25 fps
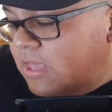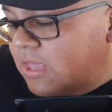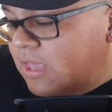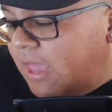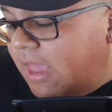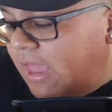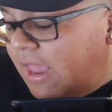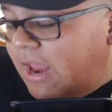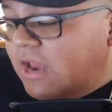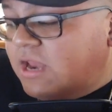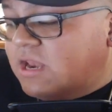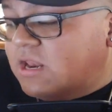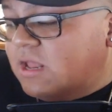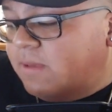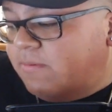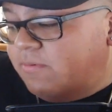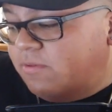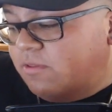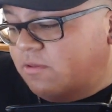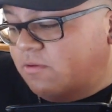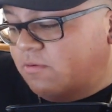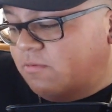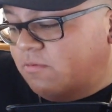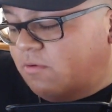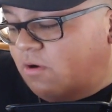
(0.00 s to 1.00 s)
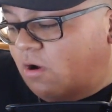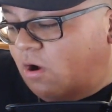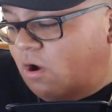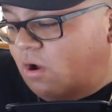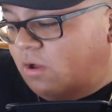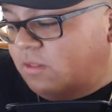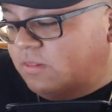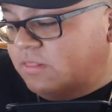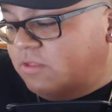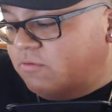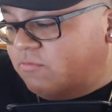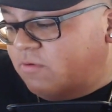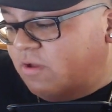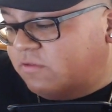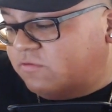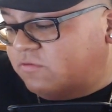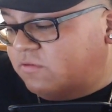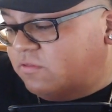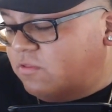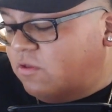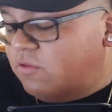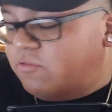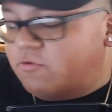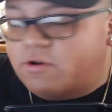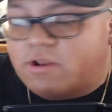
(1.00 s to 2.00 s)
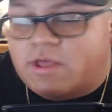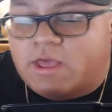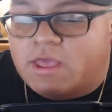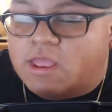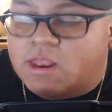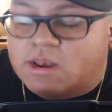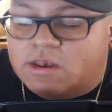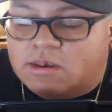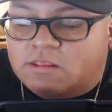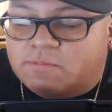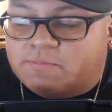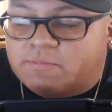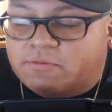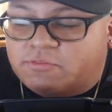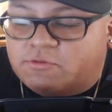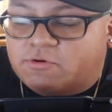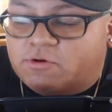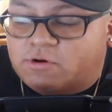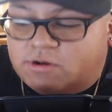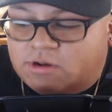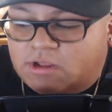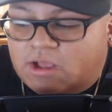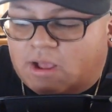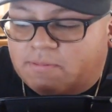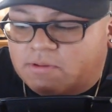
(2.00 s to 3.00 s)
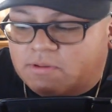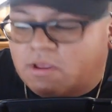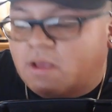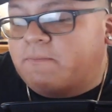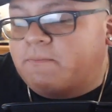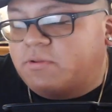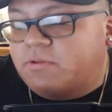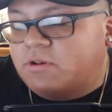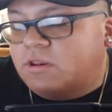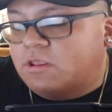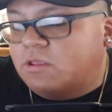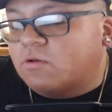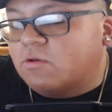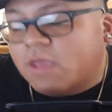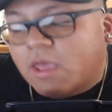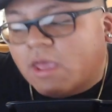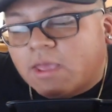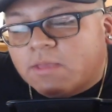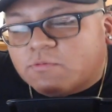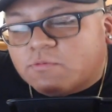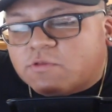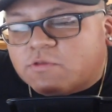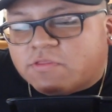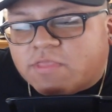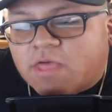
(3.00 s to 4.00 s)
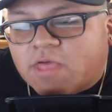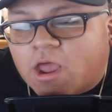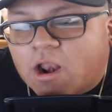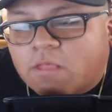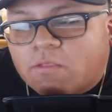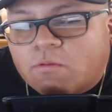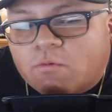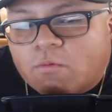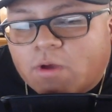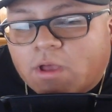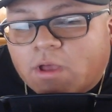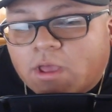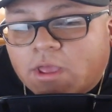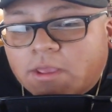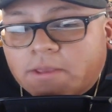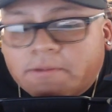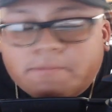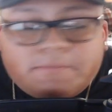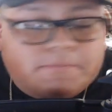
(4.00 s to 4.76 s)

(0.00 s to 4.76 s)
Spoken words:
AEW, All Elite Wrestling. No, they're not indie, but they're a top company, okay? Let's get that out of the way.